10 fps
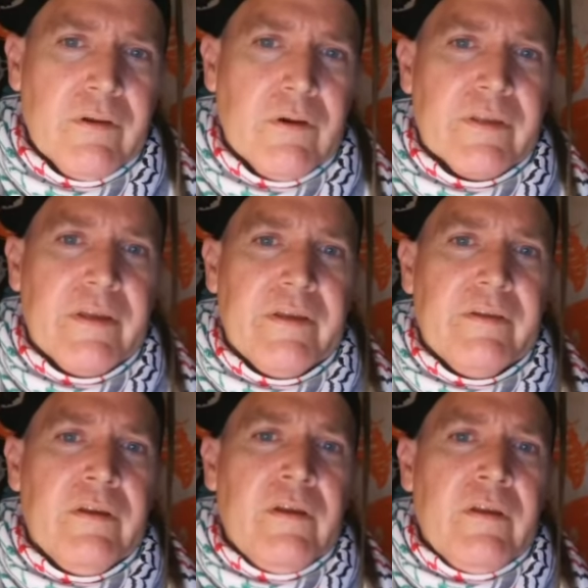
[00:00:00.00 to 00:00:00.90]

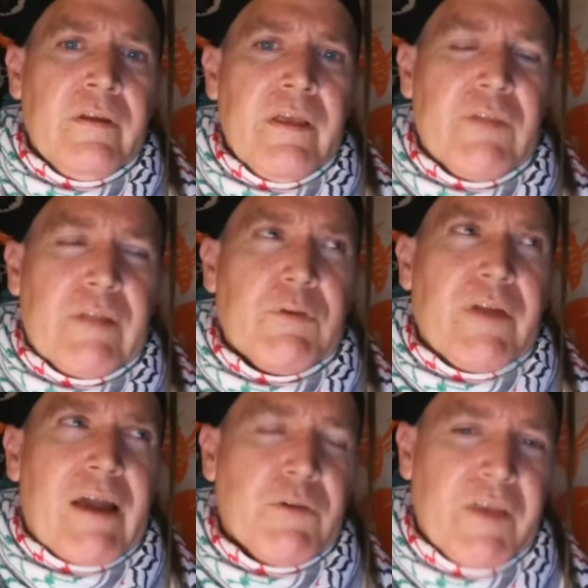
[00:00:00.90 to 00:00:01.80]
Okay. He said after
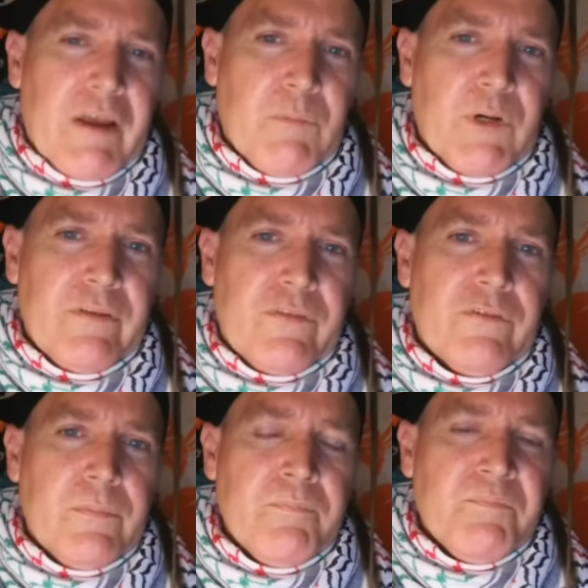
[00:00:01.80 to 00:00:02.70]
9 or 10
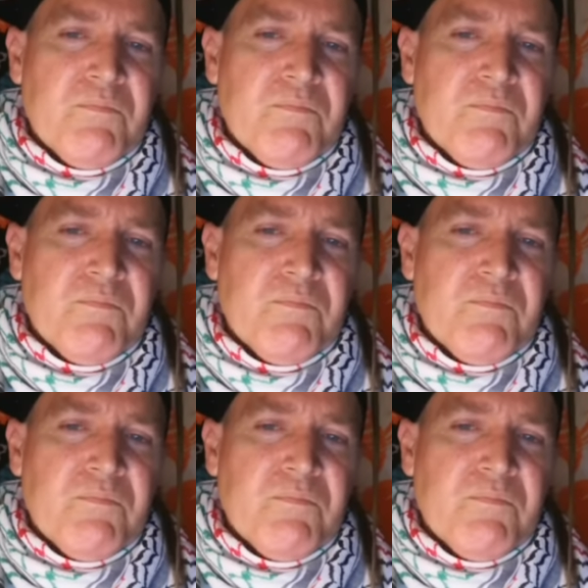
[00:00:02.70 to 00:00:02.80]
months,